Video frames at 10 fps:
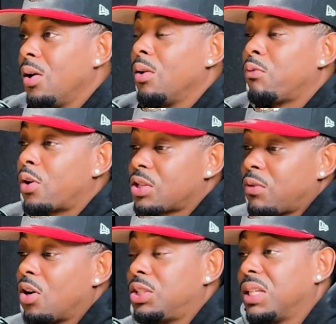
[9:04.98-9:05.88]
First of
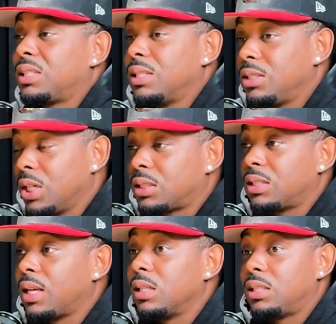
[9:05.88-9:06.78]
all, just to
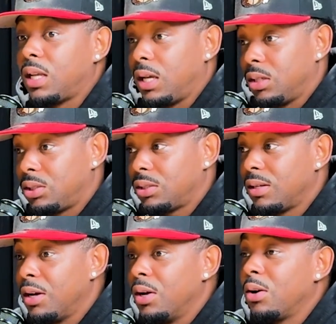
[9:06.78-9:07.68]
set the stage,
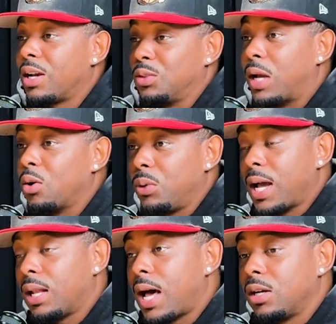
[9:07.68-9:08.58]
because I know we
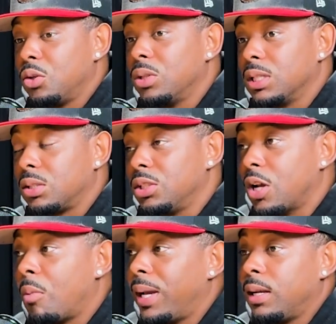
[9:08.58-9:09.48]
got a lot of new listeners.
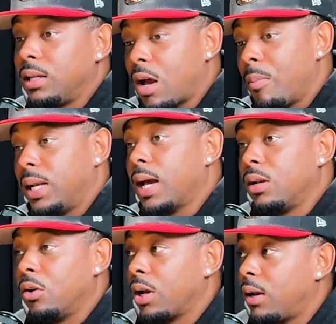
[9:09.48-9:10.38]
Y'all may not
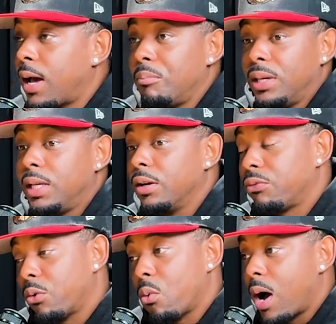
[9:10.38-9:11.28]
know. Y'all not been here
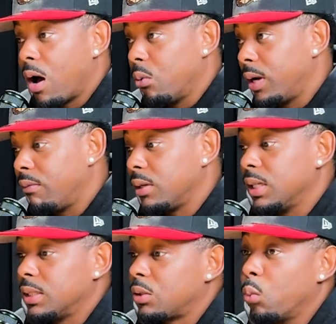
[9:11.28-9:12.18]
for a while. Whatever it
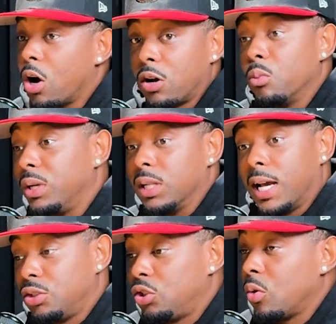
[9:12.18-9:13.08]
is, welcome. We
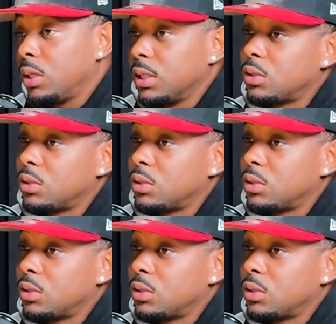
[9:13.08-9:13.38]
glad you joining us.